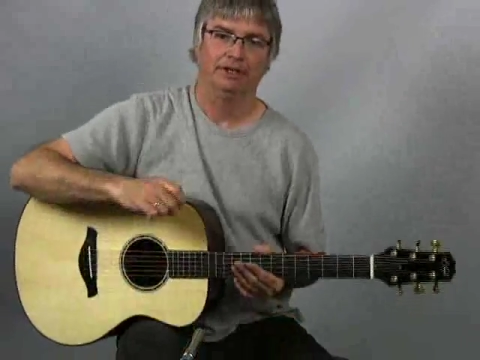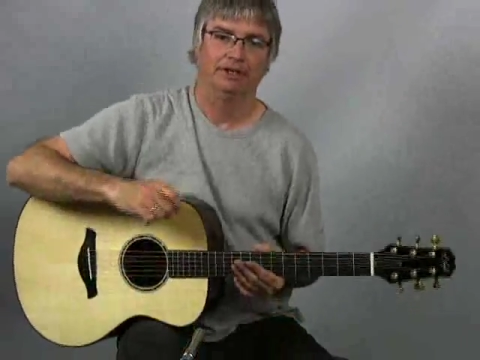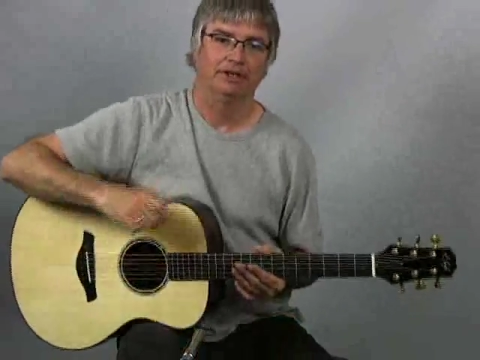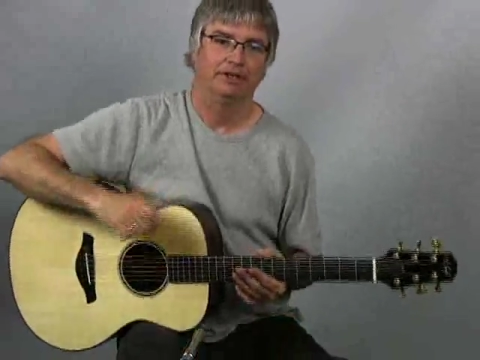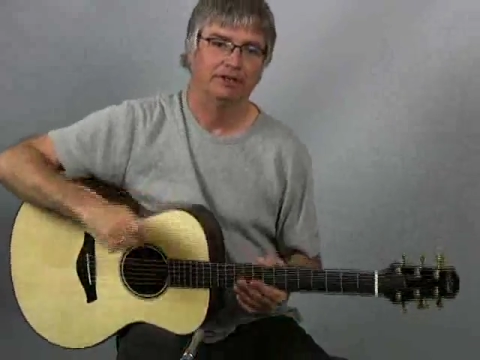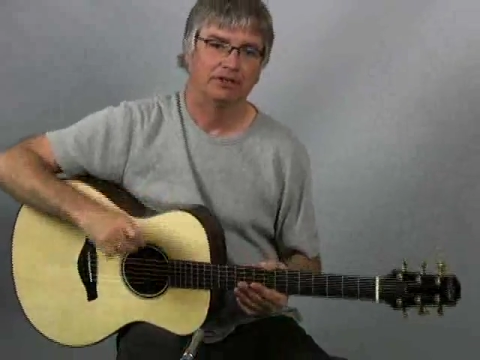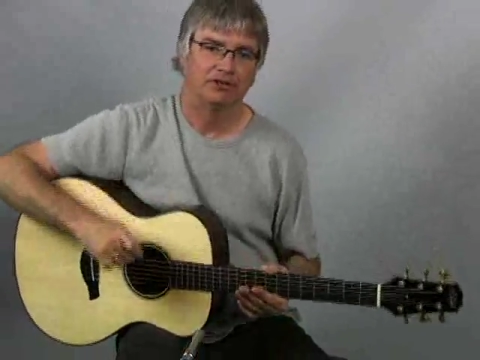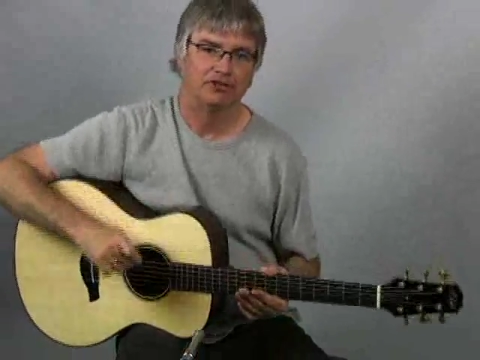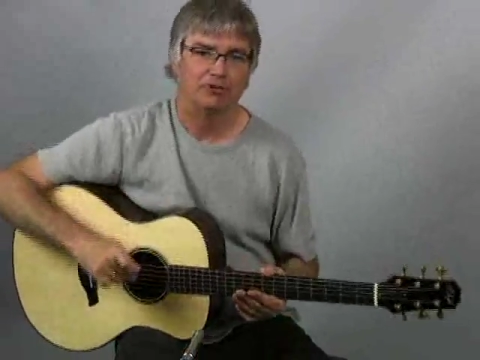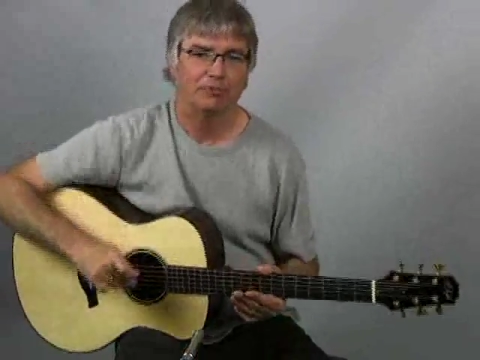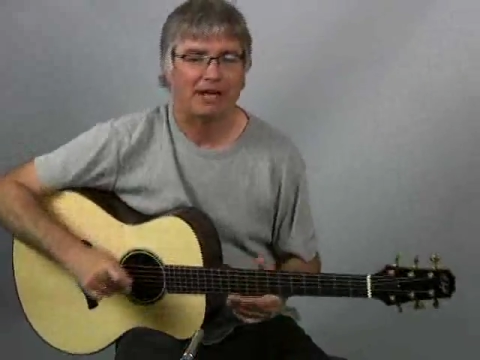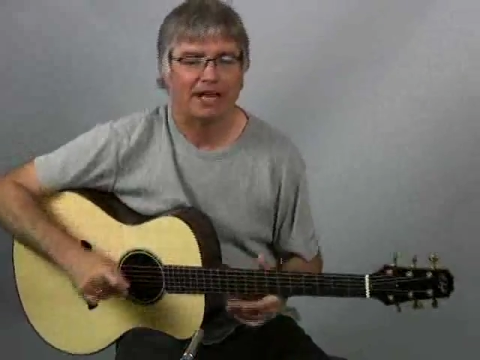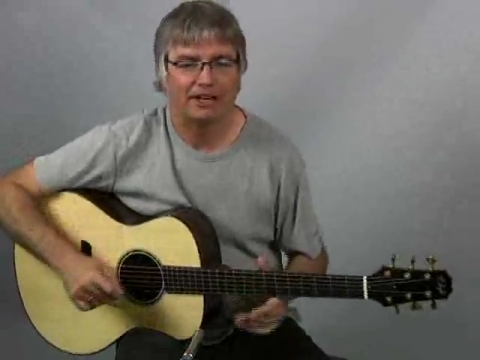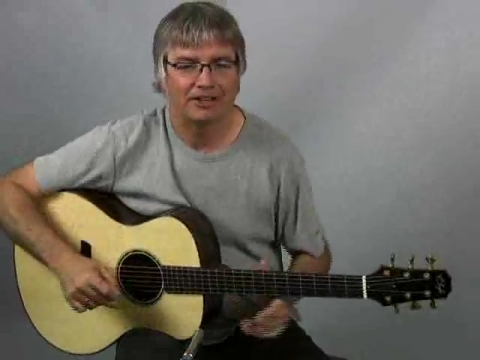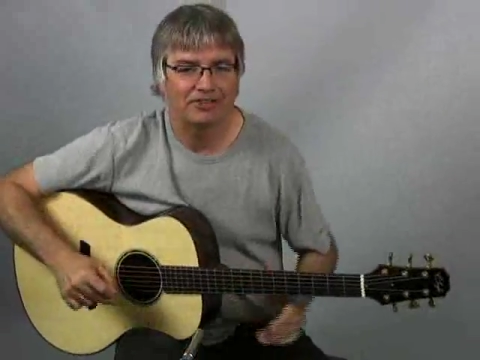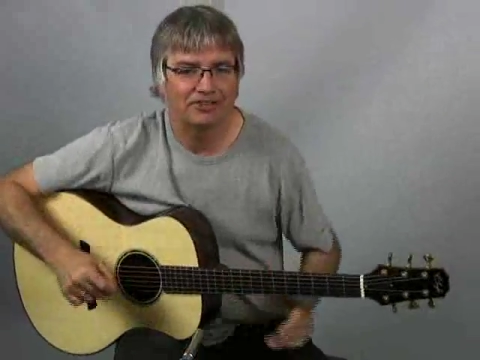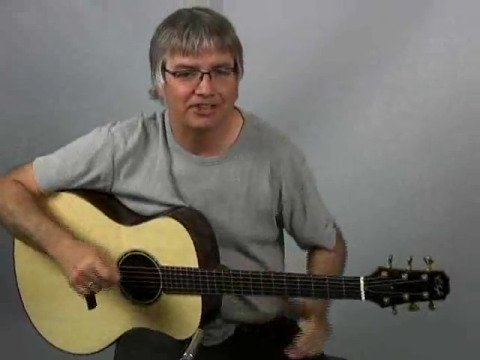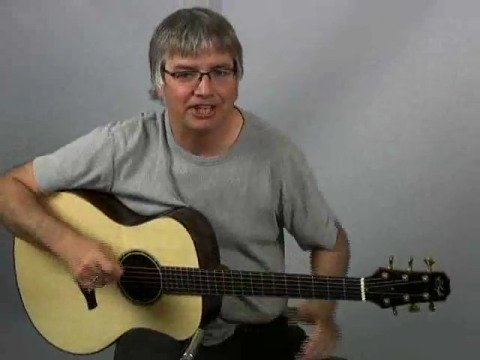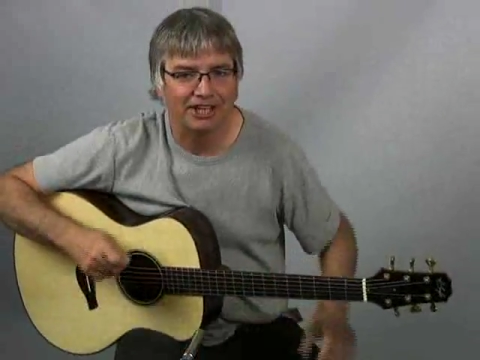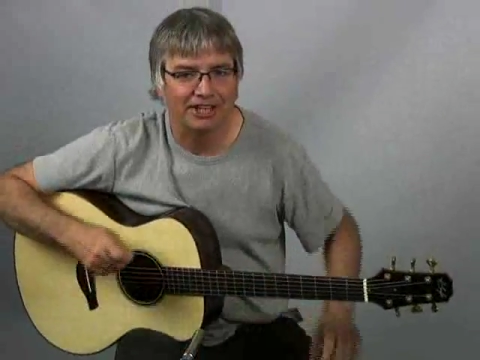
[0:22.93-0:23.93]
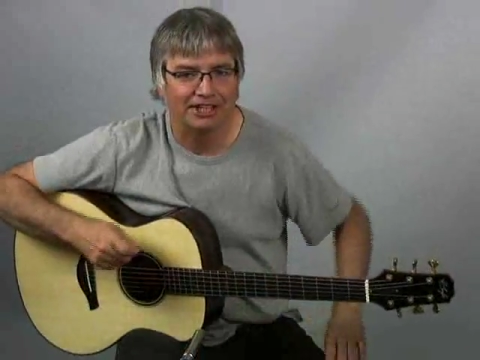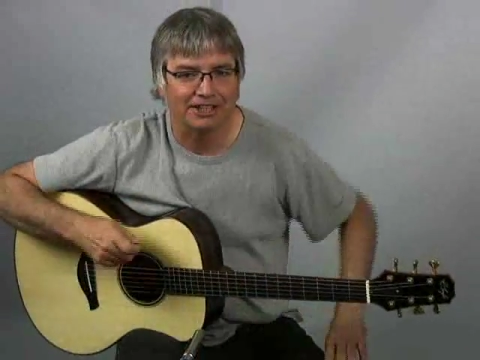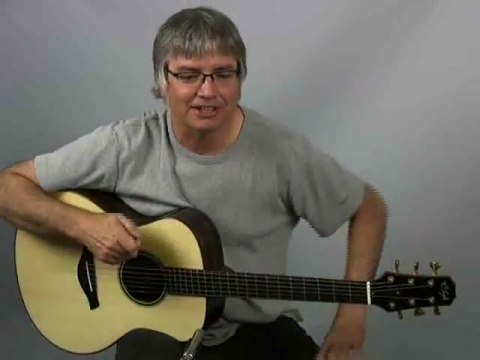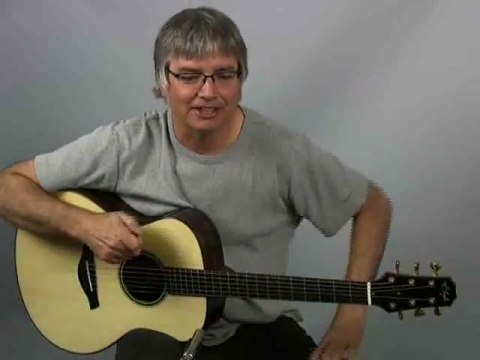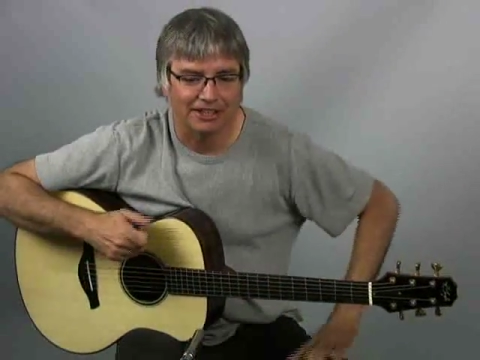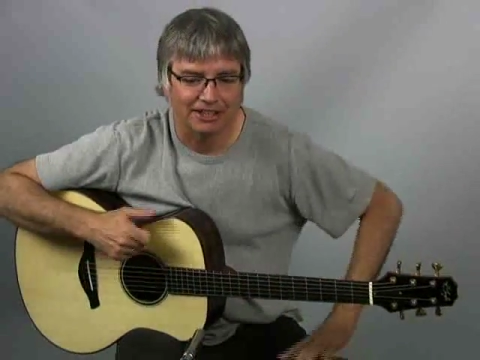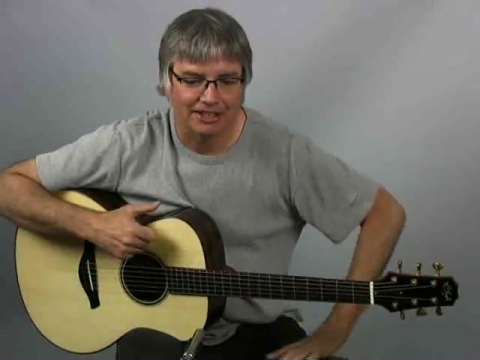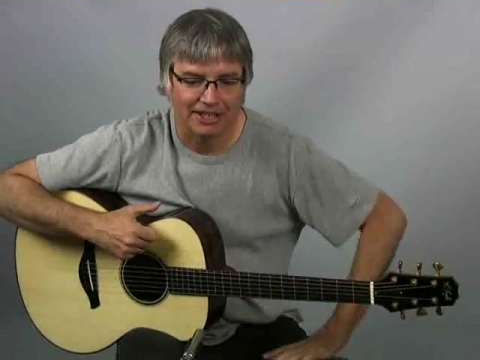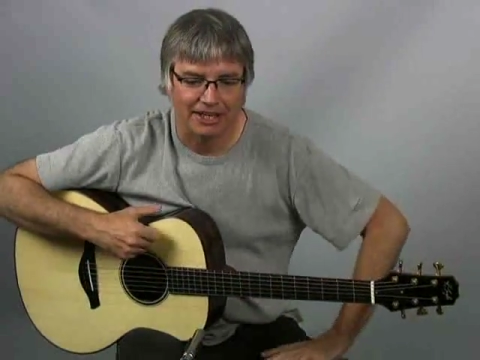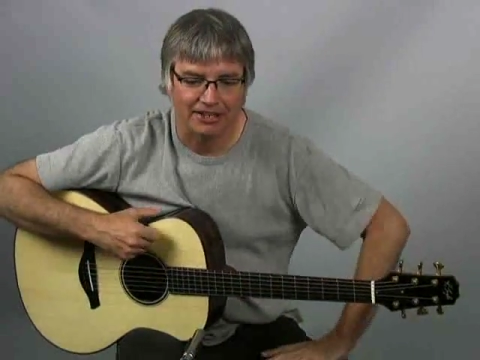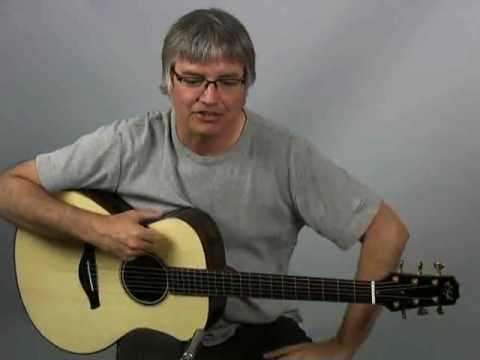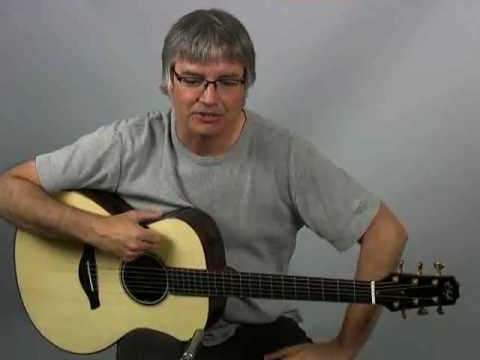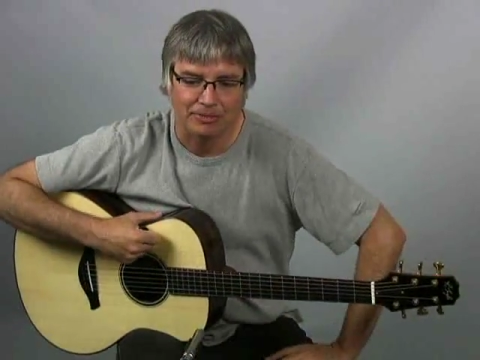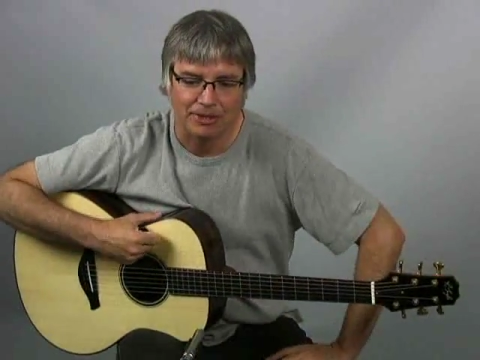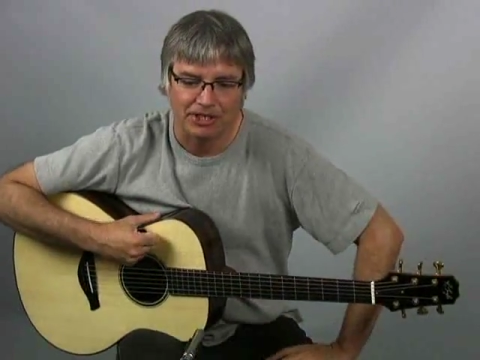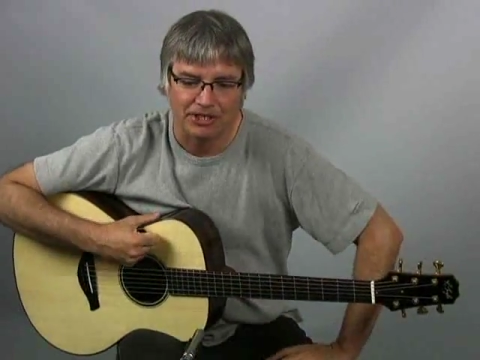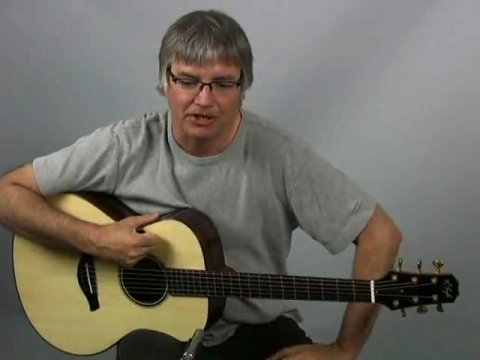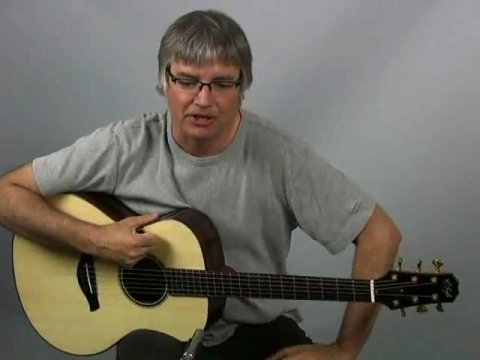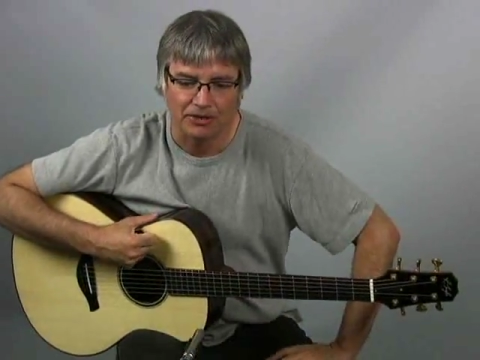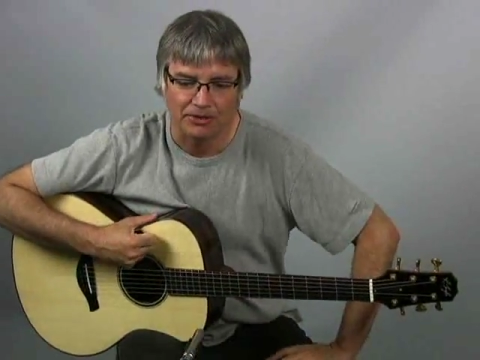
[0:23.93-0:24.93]
The chromatic scale, as you
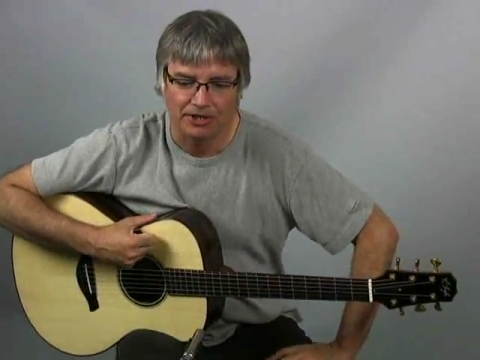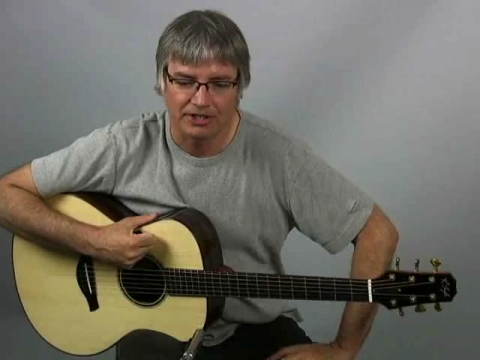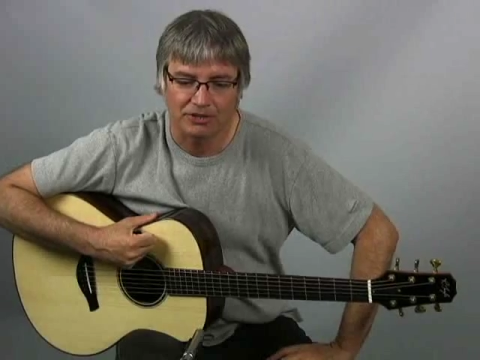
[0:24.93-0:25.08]
may know,